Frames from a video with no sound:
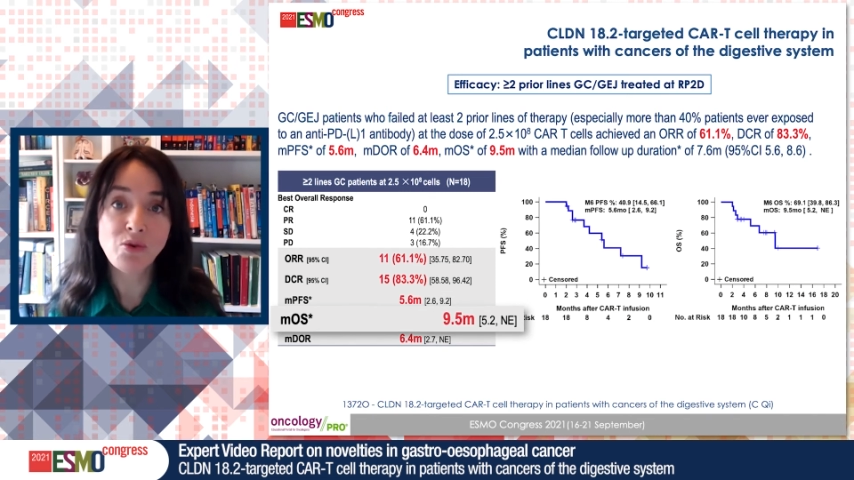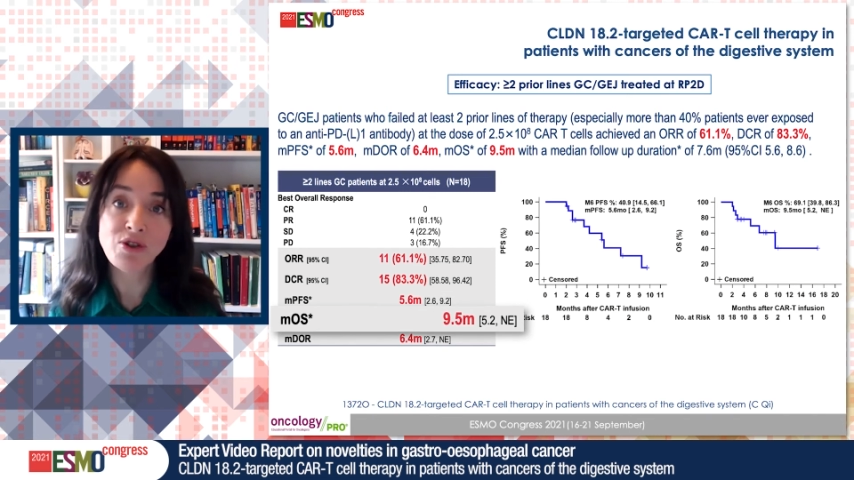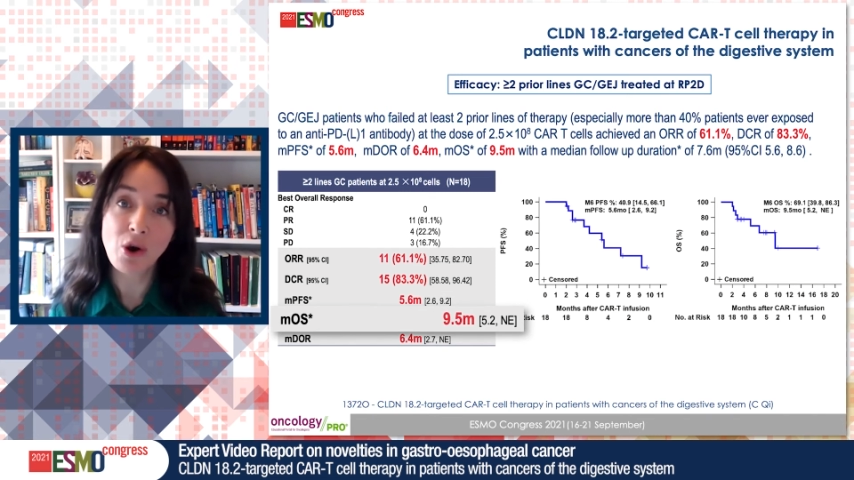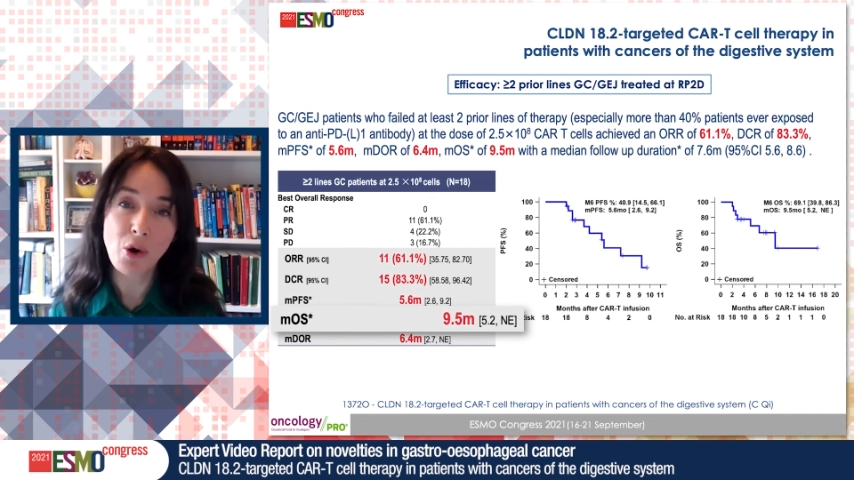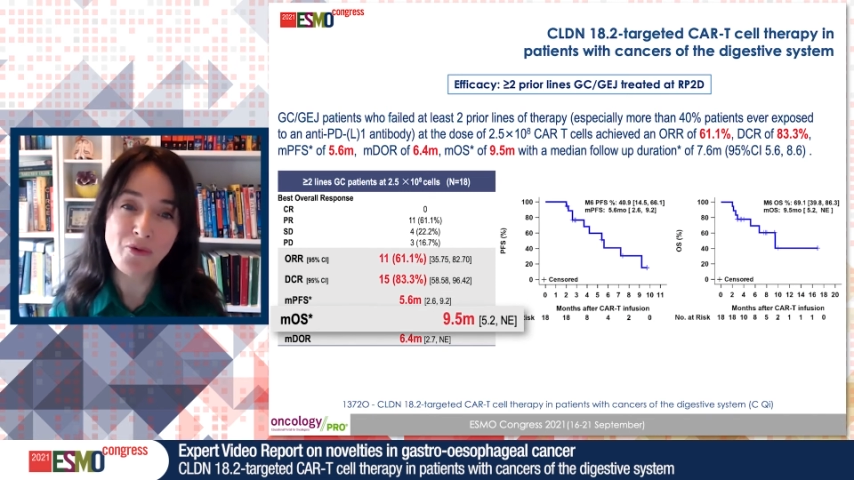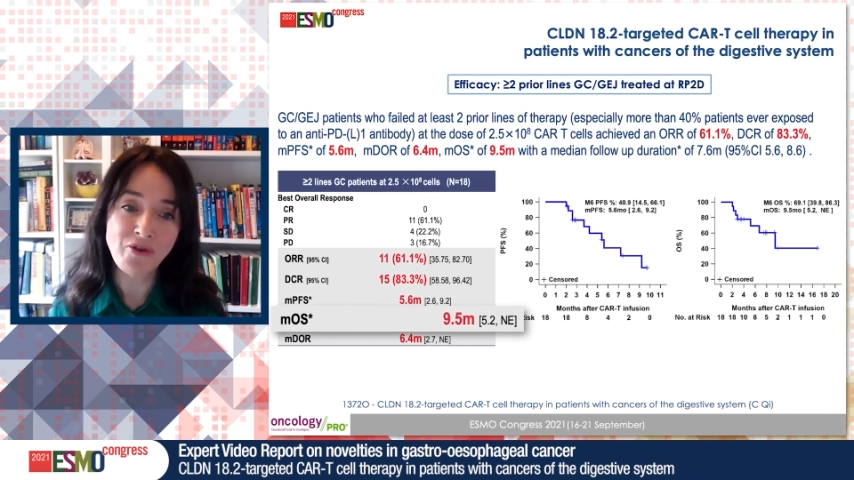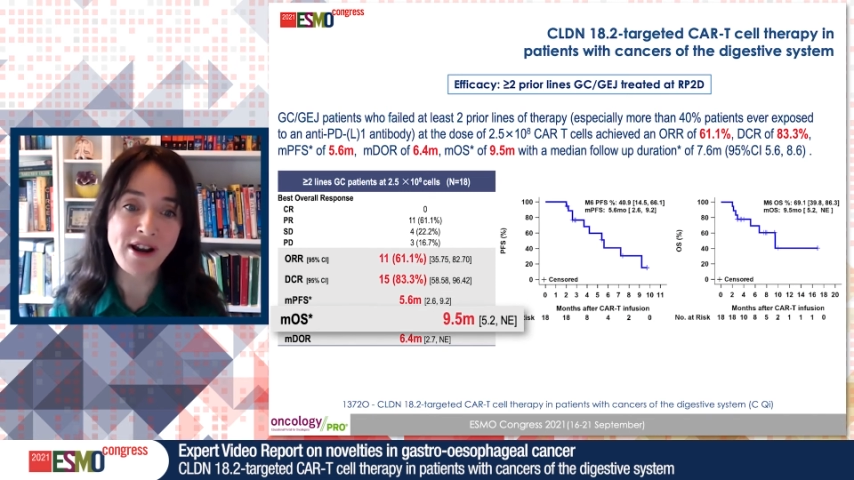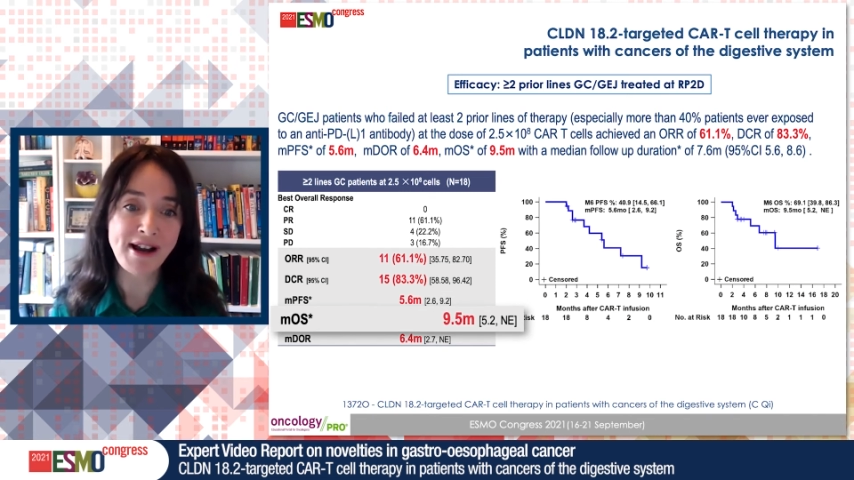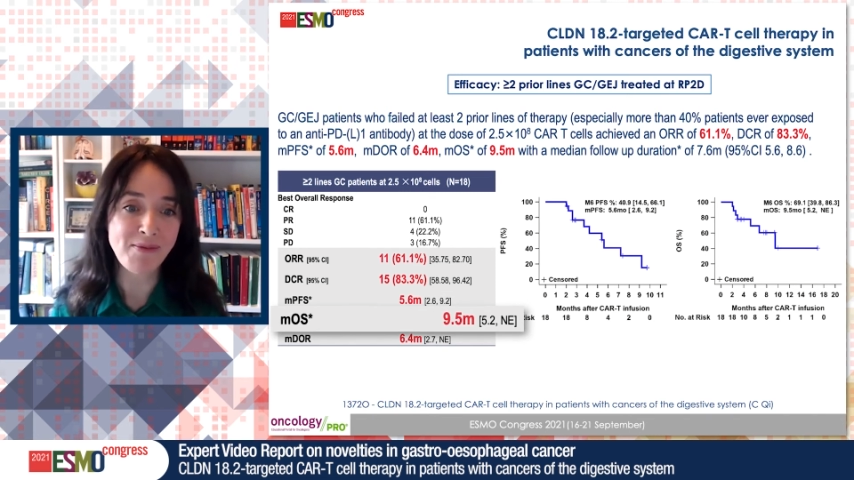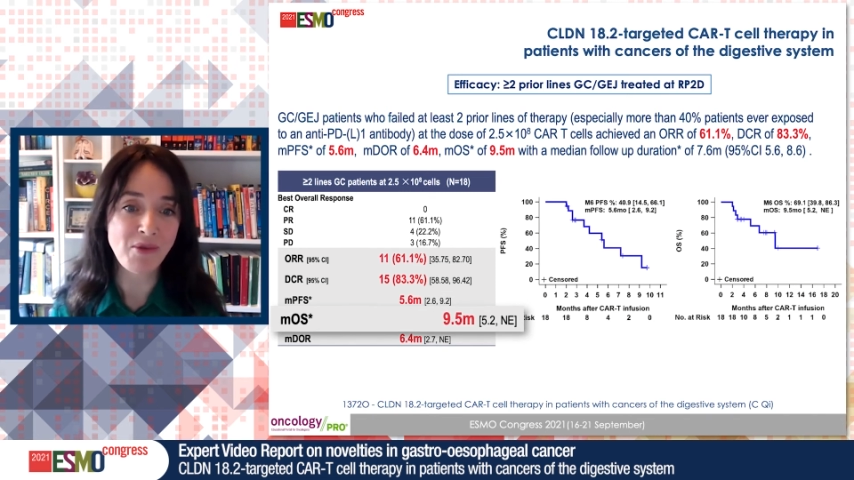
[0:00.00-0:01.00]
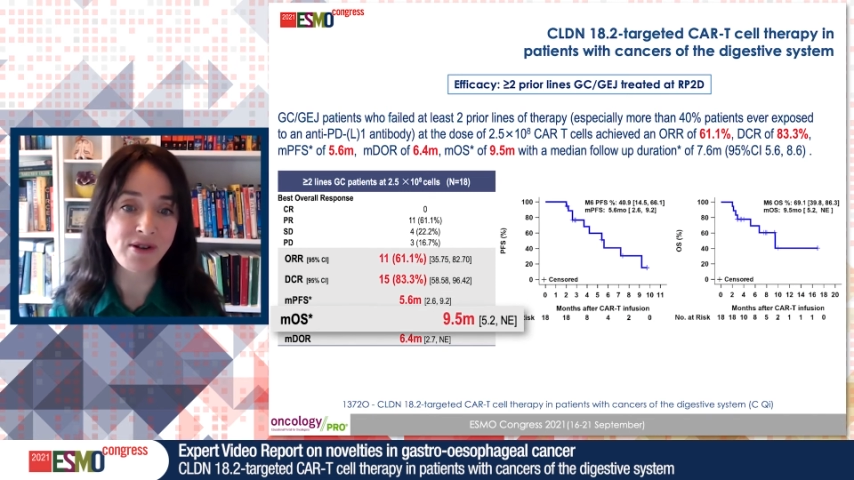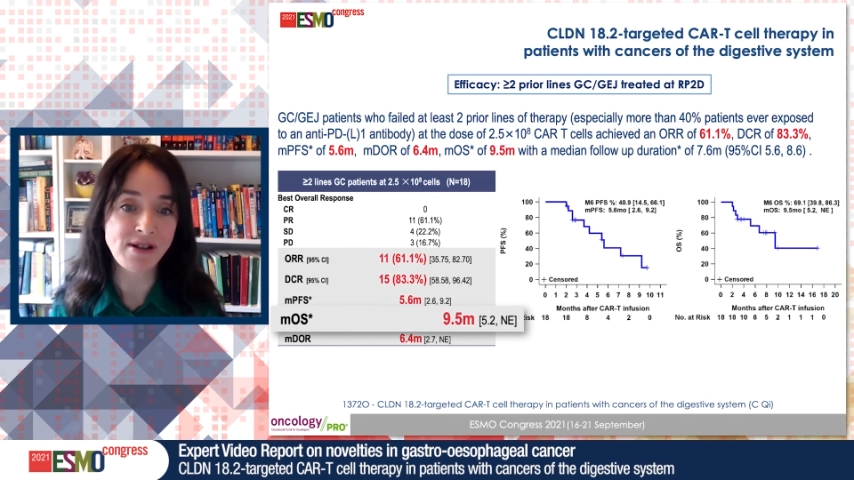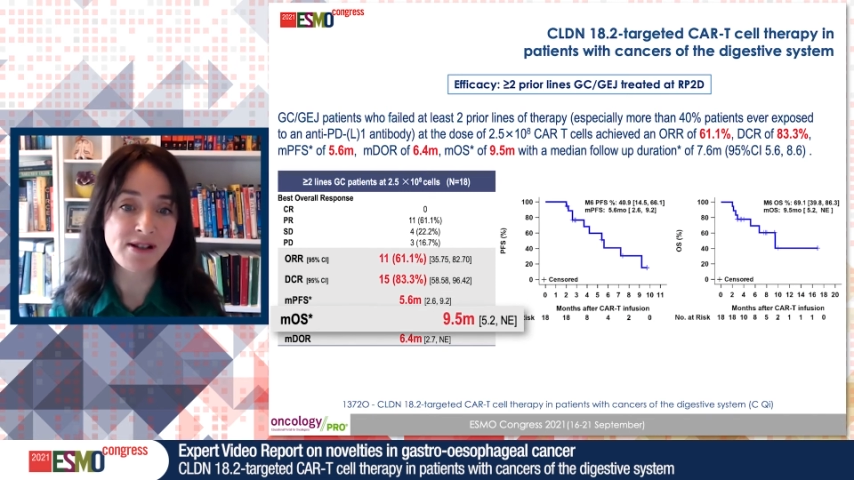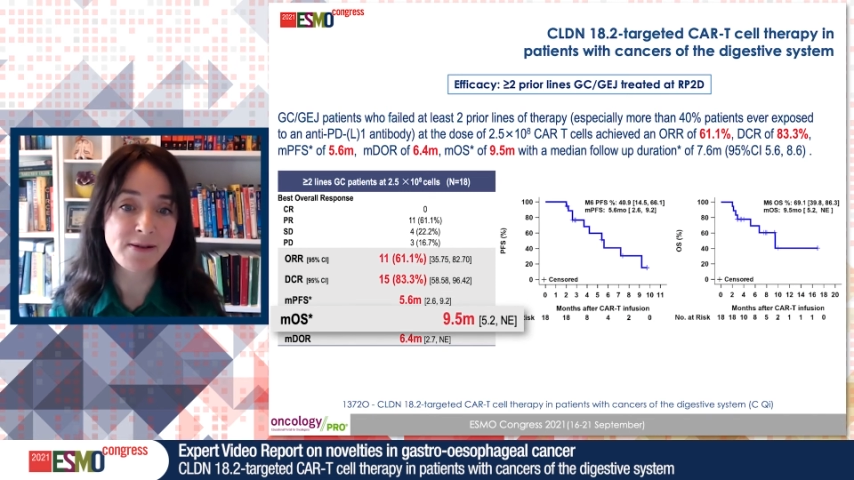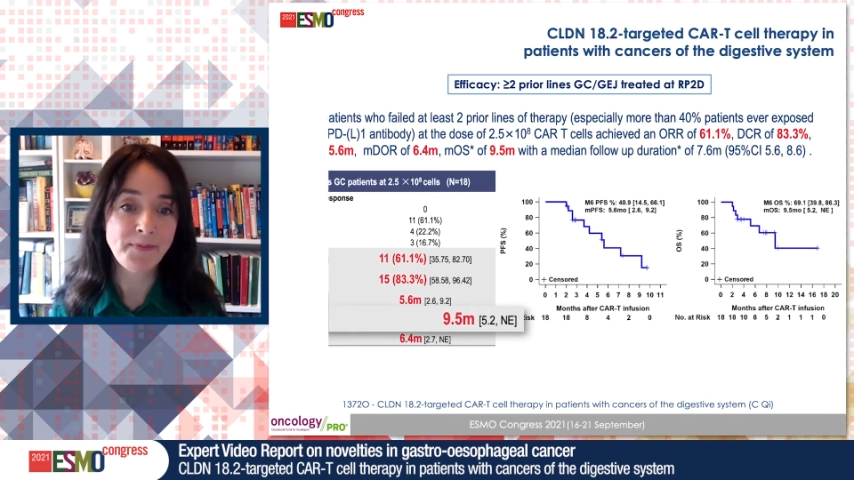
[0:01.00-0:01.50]
was over 9
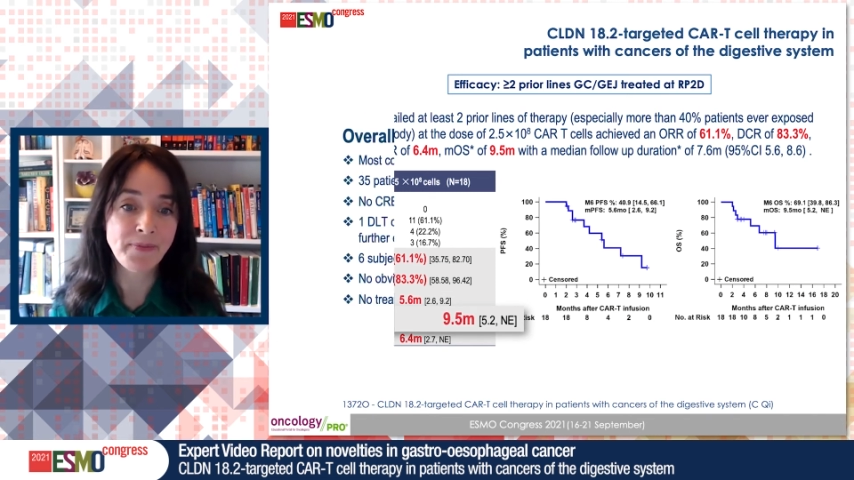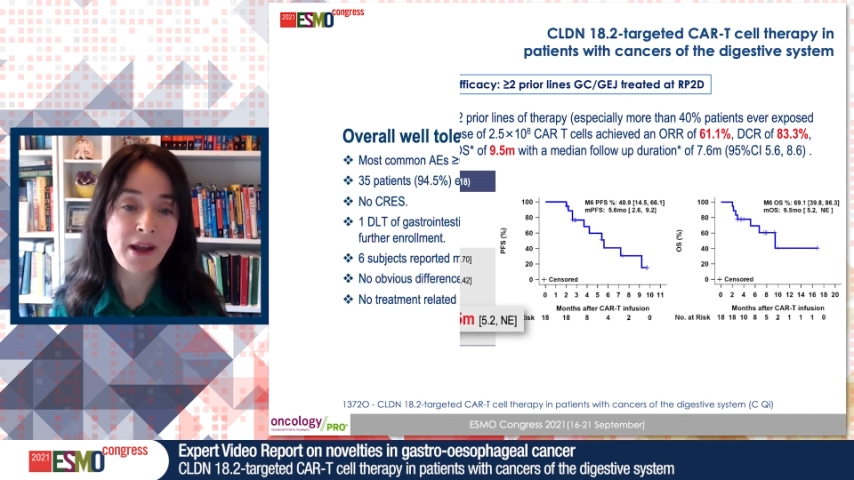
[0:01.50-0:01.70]
months.